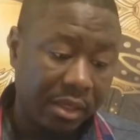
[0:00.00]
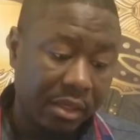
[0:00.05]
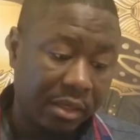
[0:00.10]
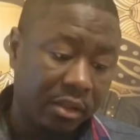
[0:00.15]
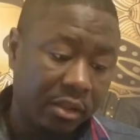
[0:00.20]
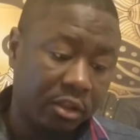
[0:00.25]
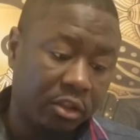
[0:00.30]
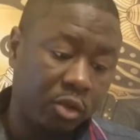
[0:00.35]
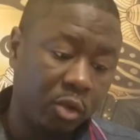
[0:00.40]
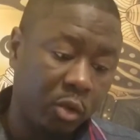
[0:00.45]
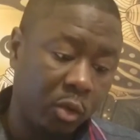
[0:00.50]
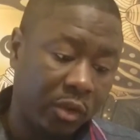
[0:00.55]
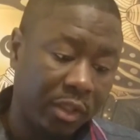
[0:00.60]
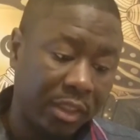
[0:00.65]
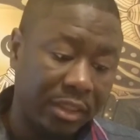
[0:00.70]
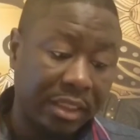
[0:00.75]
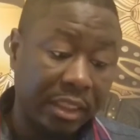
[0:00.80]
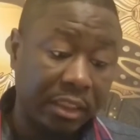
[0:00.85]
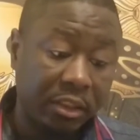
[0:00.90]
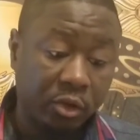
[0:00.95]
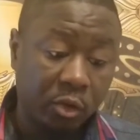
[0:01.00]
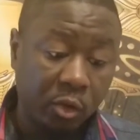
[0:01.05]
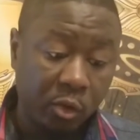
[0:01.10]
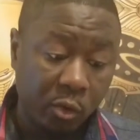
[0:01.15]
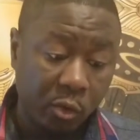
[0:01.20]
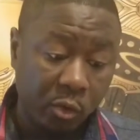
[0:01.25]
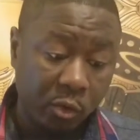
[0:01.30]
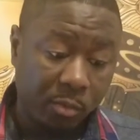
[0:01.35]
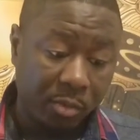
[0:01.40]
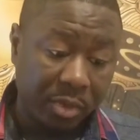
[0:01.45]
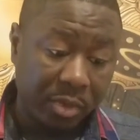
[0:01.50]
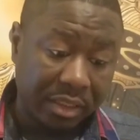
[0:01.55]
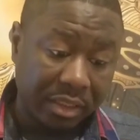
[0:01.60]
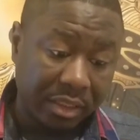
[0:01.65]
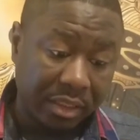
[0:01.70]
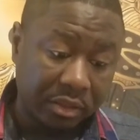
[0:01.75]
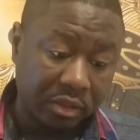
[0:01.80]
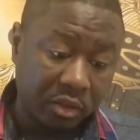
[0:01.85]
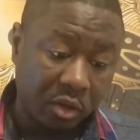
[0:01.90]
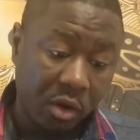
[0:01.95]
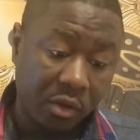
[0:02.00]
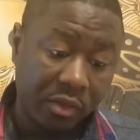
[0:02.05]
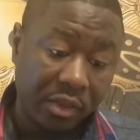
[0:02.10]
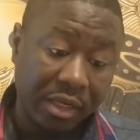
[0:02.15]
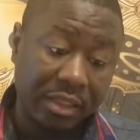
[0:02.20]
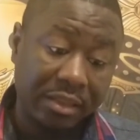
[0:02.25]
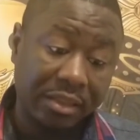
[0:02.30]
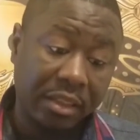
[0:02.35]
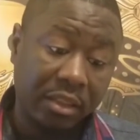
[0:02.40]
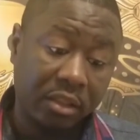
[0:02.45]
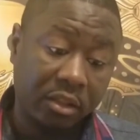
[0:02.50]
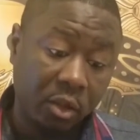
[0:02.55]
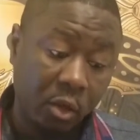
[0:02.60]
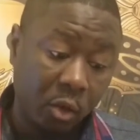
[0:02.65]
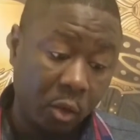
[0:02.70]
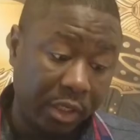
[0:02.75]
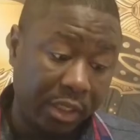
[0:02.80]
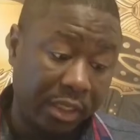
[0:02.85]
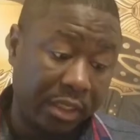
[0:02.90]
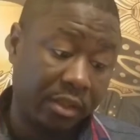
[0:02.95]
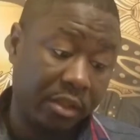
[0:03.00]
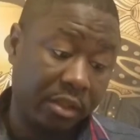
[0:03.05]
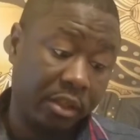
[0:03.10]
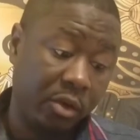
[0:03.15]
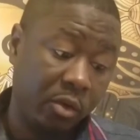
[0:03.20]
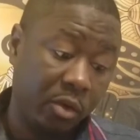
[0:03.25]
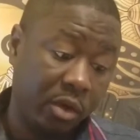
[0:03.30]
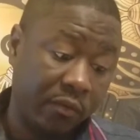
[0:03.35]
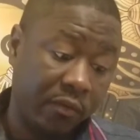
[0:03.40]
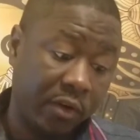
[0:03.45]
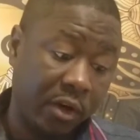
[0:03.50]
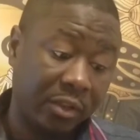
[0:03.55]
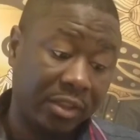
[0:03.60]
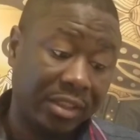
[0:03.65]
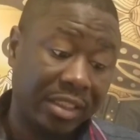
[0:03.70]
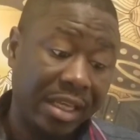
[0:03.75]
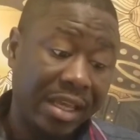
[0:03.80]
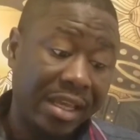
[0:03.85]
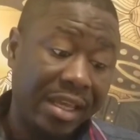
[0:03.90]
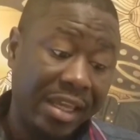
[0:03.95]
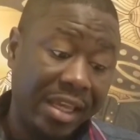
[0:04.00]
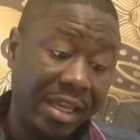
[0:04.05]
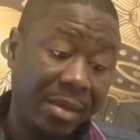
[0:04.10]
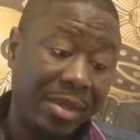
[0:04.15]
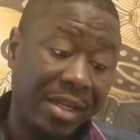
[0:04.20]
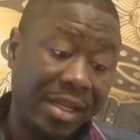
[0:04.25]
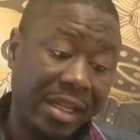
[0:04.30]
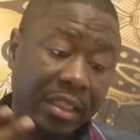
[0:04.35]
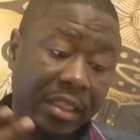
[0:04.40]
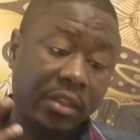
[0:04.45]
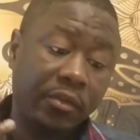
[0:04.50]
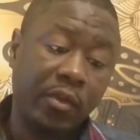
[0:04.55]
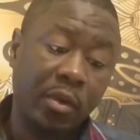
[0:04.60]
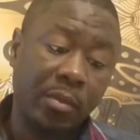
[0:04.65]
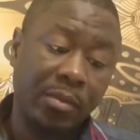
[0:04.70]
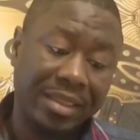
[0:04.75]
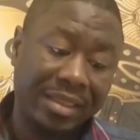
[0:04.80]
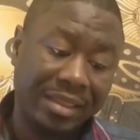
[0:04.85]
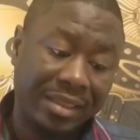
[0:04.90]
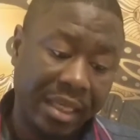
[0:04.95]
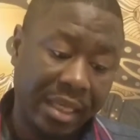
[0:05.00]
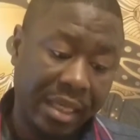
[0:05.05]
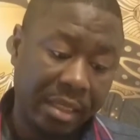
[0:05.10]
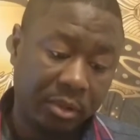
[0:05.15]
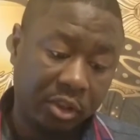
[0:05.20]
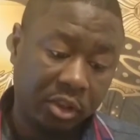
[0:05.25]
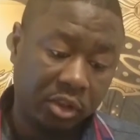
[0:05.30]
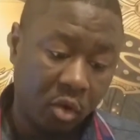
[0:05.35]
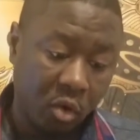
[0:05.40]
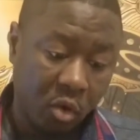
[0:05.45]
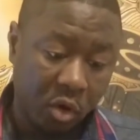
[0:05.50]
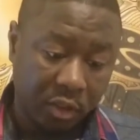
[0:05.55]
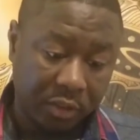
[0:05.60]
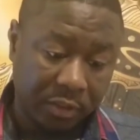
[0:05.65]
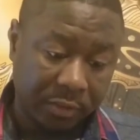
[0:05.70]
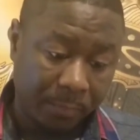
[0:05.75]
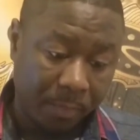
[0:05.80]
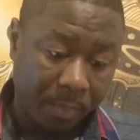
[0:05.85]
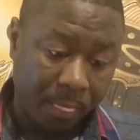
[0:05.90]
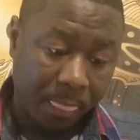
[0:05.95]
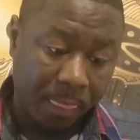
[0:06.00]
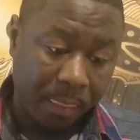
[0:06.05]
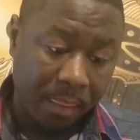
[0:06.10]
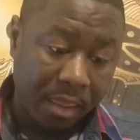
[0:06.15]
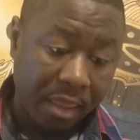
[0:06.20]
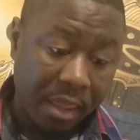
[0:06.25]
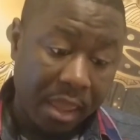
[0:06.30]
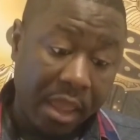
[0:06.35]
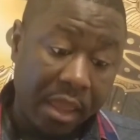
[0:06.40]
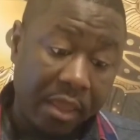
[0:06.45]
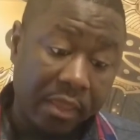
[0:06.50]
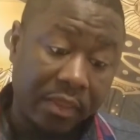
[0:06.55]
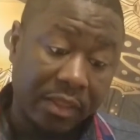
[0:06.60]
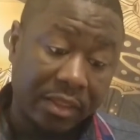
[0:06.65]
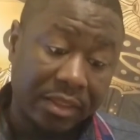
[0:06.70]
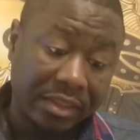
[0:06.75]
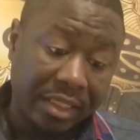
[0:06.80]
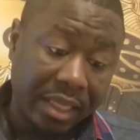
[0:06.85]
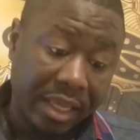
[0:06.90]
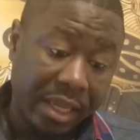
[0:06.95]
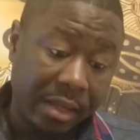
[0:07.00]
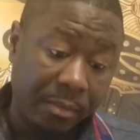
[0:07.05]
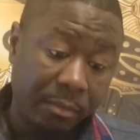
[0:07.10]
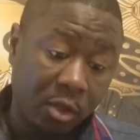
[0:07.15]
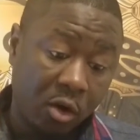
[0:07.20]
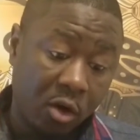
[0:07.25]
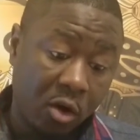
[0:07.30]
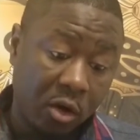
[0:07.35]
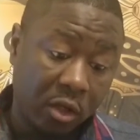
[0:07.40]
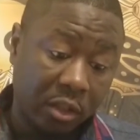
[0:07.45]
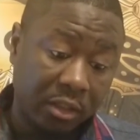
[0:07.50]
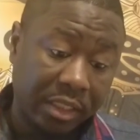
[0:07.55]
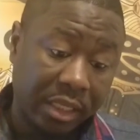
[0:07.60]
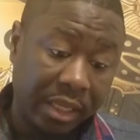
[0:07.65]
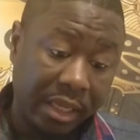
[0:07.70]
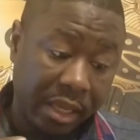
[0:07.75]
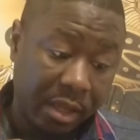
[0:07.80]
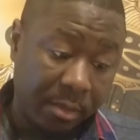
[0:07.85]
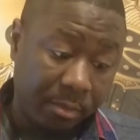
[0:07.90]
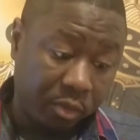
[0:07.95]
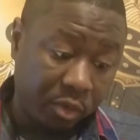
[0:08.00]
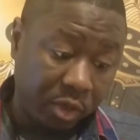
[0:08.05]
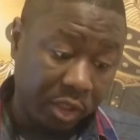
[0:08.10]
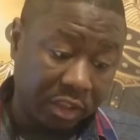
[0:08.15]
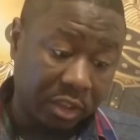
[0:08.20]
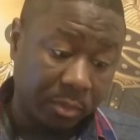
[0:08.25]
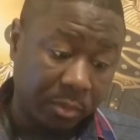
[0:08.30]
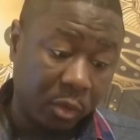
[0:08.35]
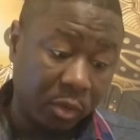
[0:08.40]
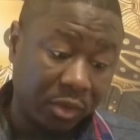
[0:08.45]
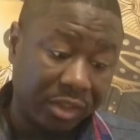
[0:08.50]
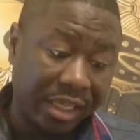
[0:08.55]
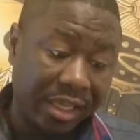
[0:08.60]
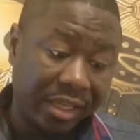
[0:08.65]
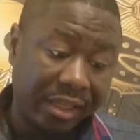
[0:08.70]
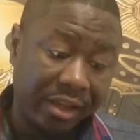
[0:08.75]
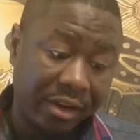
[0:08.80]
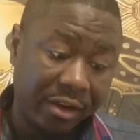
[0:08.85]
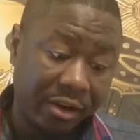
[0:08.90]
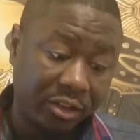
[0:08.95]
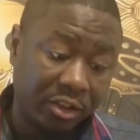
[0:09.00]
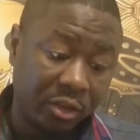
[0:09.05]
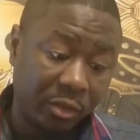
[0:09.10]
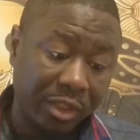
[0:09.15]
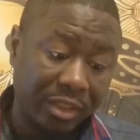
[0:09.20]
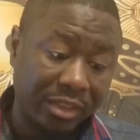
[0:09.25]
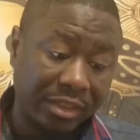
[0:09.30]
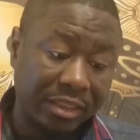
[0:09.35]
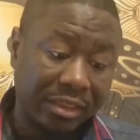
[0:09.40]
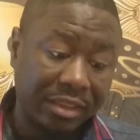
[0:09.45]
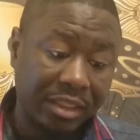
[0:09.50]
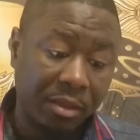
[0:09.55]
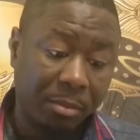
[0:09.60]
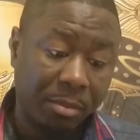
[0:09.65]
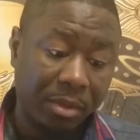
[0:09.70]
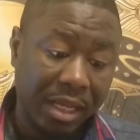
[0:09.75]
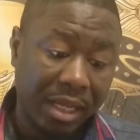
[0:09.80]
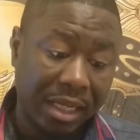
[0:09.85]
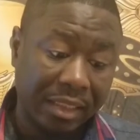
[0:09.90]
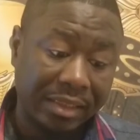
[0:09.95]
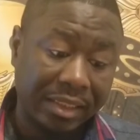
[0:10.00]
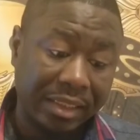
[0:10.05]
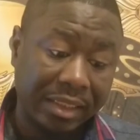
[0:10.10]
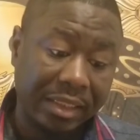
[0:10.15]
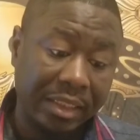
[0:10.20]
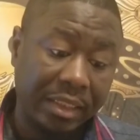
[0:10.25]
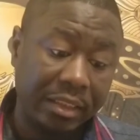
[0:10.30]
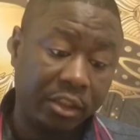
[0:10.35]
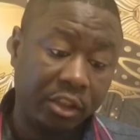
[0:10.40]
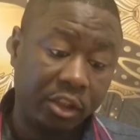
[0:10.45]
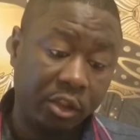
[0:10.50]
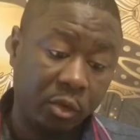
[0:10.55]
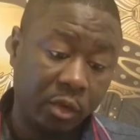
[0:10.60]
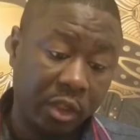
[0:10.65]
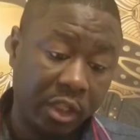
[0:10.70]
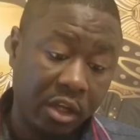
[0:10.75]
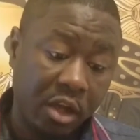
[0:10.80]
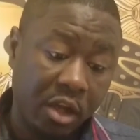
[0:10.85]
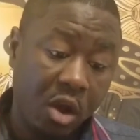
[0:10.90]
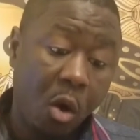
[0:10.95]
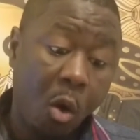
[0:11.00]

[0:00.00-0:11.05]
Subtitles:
The truth is a truth because all that is included in the universe emanates from the same source, and the same laws and principles and characteristics apply to each unit